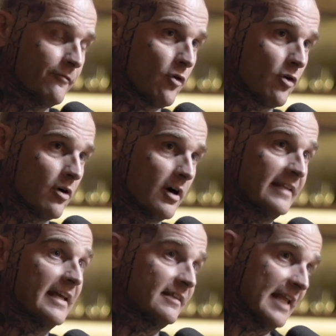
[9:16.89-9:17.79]
for,
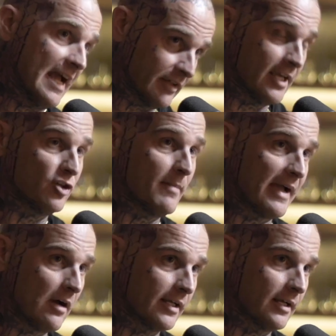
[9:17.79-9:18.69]
and then they have to kick you
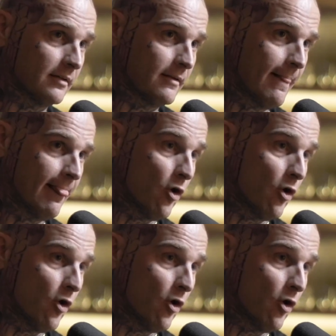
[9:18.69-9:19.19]
back out again.